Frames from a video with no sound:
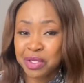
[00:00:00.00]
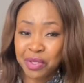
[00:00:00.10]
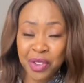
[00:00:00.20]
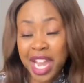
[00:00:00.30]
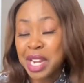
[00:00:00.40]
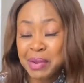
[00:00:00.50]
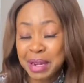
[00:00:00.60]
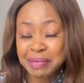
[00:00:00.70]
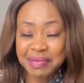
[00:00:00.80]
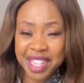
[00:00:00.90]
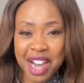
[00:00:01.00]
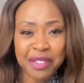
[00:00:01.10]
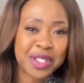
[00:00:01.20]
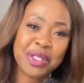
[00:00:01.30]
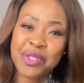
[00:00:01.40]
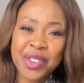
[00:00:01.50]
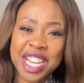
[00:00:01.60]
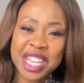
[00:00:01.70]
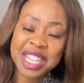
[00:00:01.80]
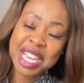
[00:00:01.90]
for anyone after the
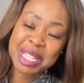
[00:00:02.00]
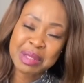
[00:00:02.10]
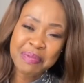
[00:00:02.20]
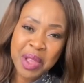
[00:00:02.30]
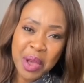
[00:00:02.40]
finer things.